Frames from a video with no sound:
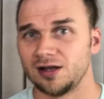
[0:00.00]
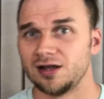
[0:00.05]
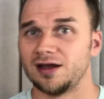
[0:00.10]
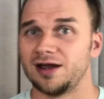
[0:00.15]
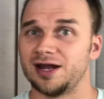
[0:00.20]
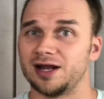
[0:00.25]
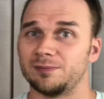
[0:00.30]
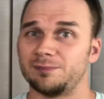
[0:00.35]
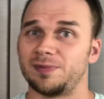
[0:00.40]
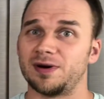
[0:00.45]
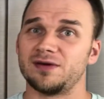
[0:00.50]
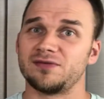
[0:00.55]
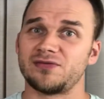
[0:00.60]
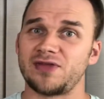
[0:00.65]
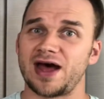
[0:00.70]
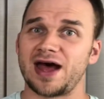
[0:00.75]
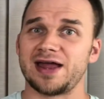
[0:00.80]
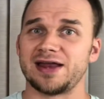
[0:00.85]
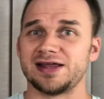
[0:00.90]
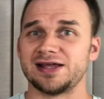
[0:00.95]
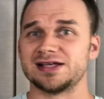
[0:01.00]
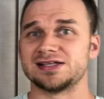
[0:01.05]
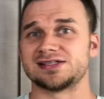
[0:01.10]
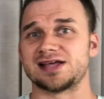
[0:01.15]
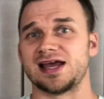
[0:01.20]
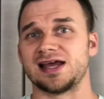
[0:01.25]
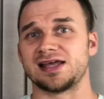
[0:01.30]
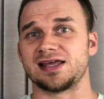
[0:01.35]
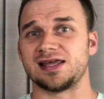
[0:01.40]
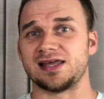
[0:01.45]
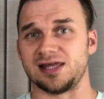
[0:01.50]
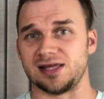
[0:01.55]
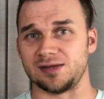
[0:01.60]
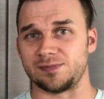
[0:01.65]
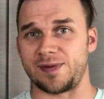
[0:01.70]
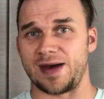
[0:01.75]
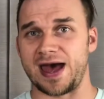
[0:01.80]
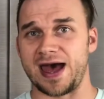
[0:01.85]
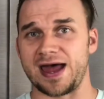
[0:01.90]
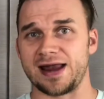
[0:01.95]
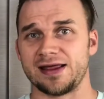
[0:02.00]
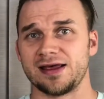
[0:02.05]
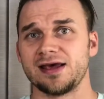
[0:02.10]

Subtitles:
and above that is a keypad.